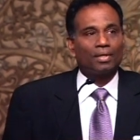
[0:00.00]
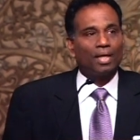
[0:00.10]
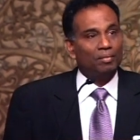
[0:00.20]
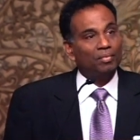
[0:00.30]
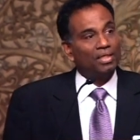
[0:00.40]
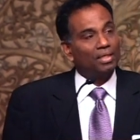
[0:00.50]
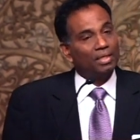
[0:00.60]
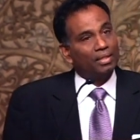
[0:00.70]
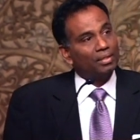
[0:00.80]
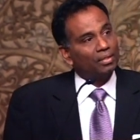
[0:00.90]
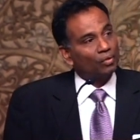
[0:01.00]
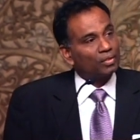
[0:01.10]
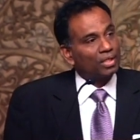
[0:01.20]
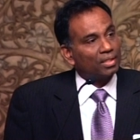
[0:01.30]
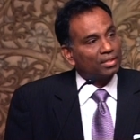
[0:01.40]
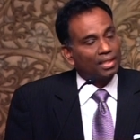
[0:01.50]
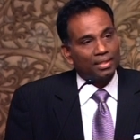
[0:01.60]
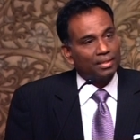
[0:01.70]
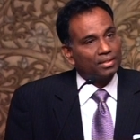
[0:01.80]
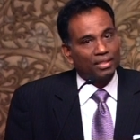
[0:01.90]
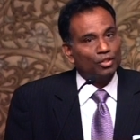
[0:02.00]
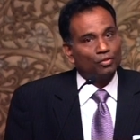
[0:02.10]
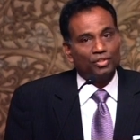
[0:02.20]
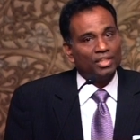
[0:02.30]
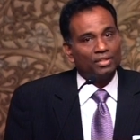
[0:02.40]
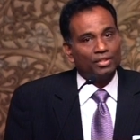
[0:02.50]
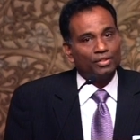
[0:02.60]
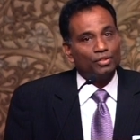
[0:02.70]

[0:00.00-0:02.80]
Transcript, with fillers: I immediately looked at his eye and I said, You have cheated.